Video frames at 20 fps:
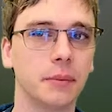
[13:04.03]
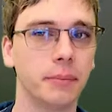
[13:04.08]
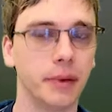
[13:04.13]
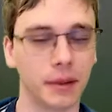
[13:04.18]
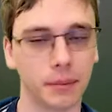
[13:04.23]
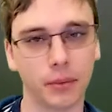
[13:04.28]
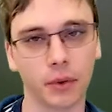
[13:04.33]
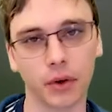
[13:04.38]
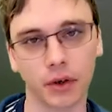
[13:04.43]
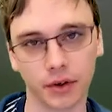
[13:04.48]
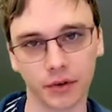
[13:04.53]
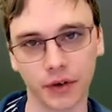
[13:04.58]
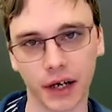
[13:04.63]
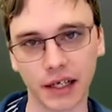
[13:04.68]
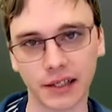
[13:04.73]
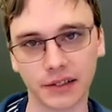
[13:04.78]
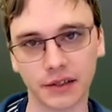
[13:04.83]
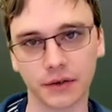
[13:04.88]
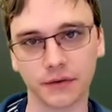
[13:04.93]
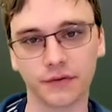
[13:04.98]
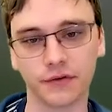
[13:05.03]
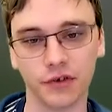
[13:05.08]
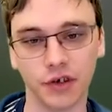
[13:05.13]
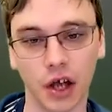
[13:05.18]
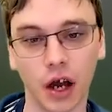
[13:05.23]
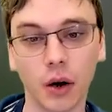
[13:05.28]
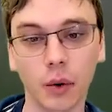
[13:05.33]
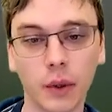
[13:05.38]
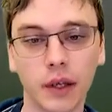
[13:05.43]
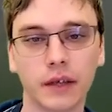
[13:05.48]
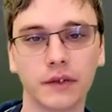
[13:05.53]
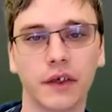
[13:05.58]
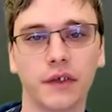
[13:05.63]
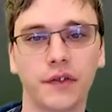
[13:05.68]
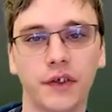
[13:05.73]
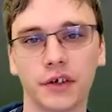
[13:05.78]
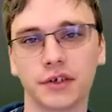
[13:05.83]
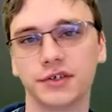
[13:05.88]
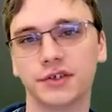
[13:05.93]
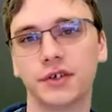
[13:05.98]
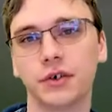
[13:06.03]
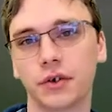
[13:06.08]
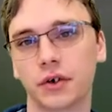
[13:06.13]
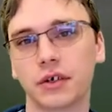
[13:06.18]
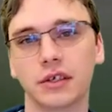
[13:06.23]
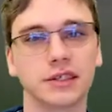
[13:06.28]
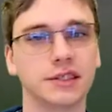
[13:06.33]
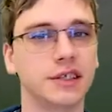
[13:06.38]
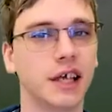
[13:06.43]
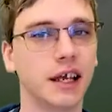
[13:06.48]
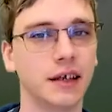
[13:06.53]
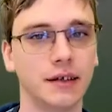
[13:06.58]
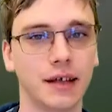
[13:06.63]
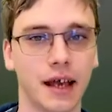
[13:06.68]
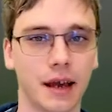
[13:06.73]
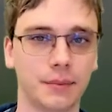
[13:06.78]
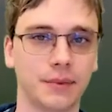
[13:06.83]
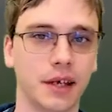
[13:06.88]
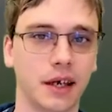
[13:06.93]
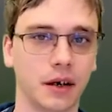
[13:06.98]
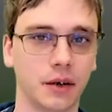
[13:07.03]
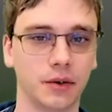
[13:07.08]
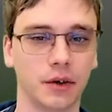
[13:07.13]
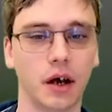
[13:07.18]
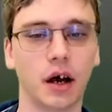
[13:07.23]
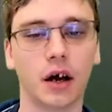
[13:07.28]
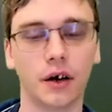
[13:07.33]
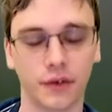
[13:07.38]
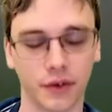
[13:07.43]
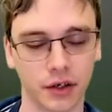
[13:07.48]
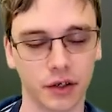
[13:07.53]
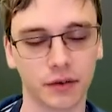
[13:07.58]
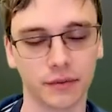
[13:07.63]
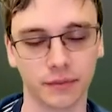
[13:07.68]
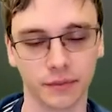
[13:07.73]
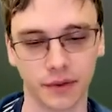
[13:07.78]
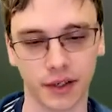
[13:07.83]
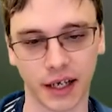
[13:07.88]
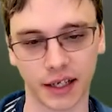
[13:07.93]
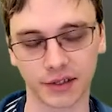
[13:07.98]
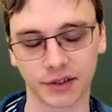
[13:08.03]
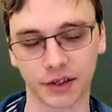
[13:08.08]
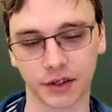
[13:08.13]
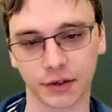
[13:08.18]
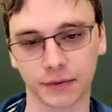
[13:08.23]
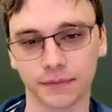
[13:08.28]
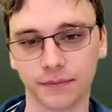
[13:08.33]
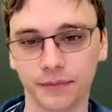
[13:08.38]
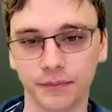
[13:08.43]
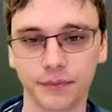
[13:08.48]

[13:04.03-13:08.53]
a bit more aggressive, knowing that they're still going to stay tapped down on their next turn.